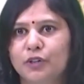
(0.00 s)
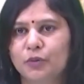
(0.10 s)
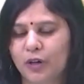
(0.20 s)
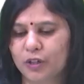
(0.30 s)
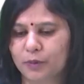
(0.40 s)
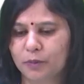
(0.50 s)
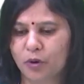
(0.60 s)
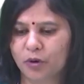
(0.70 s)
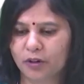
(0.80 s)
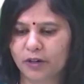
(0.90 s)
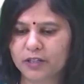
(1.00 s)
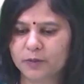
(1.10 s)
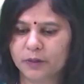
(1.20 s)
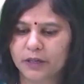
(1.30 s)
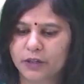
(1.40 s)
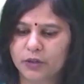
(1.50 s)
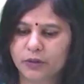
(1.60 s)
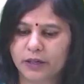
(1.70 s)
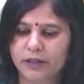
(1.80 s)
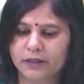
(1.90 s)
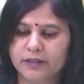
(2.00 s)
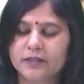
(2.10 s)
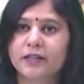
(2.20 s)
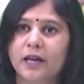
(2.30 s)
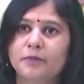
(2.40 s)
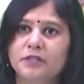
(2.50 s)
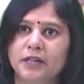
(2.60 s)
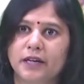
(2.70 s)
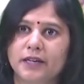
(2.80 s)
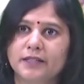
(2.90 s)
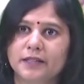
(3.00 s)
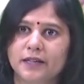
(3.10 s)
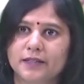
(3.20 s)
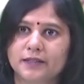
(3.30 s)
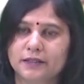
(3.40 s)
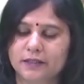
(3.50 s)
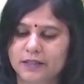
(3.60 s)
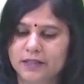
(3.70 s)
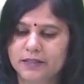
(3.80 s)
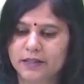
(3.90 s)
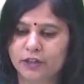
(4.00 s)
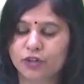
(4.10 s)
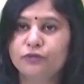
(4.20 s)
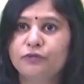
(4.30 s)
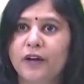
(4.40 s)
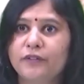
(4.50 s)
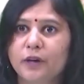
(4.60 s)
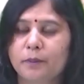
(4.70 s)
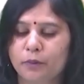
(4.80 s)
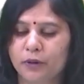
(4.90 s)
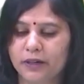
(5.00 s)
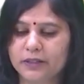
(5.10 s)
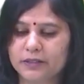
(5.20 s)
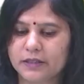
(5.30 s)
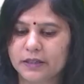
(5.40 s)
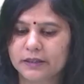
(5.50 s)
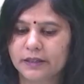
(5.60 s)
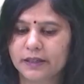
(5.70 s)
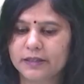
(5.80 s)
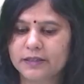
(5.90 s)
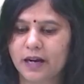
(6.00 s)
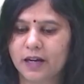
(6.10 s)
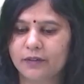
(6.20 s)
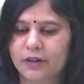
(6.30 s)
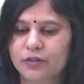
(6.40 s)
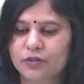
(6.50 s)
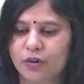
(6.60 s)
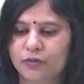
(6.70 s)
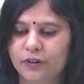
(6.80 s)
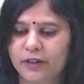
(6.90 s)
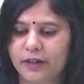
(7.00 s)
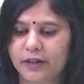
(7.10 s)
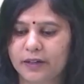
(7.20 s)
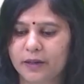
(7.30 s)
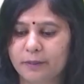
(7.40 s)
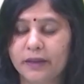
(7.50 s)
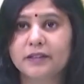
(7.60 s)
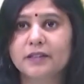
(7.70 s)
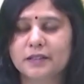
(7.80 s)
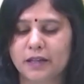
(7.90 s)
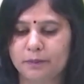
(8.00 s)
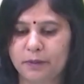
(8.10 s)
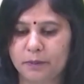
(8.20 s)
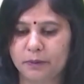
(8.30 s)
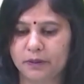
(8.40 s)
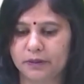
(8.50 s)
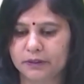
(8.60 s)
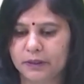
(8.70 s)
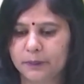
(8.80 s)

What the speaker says: you want to be more crisp, you can describe GIS as a set of 5 components, that is hardware, software, data, methods and people.